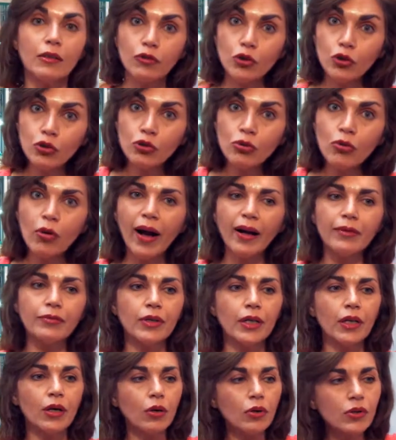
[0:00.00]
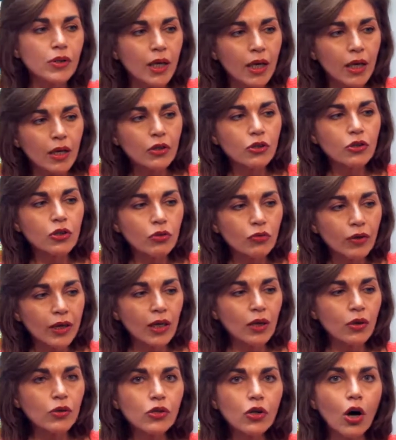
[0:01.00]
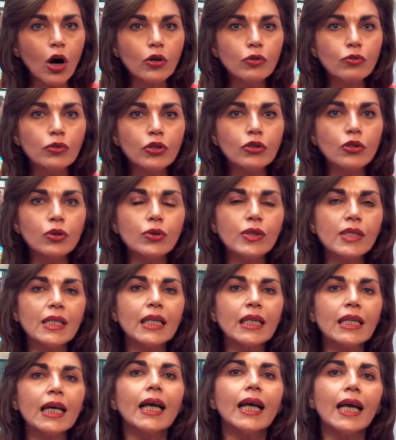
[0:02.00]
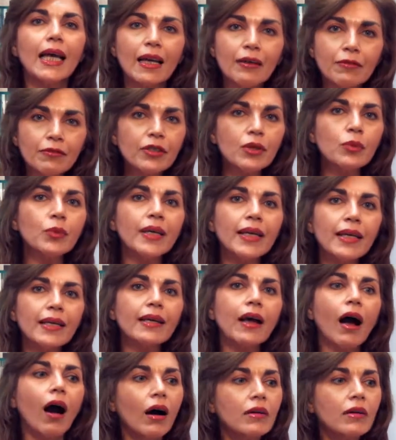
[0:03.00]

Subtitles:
If you do have wrinkles, the wrinkles are reducing every week